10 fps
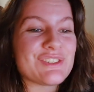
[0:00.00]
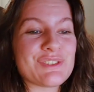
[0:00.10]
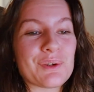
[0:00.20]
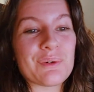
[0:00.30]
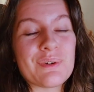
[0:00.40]

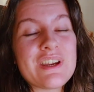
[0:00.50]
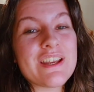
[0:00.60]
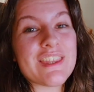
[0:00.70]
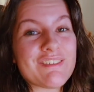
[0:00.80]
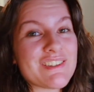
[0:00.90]
So
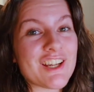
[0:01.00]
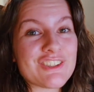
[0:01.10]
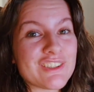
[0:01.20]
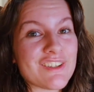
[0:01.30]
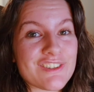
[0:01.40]
there is
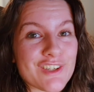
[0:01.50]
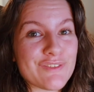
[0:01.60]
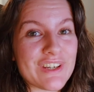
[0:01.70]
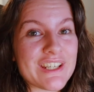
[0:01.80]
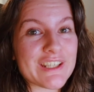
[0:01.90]
actually a
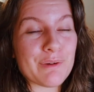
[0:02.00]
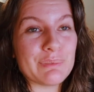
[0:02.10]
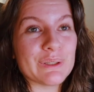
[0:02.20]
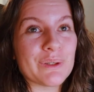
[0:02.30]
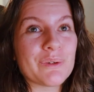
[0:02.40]
survey down
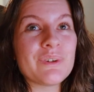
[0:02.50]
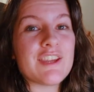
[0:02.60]
below.